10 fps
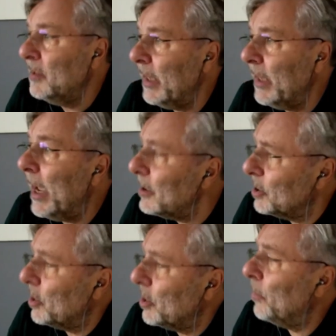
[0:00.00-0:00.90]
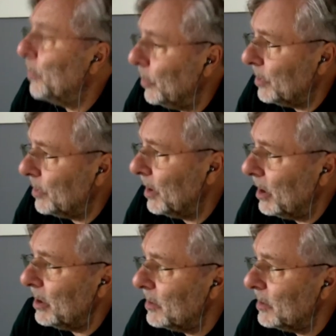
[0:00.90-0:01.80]
the edge
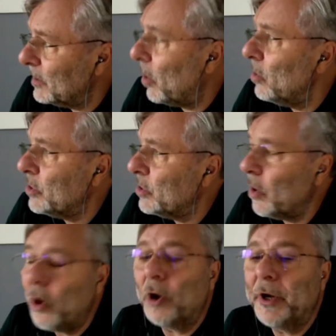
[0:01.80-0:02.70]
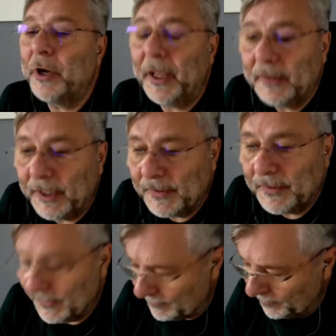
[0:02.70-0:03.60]
computer is also
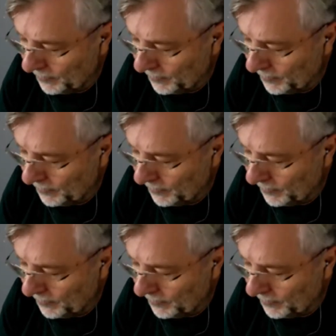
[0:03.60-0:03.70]
connected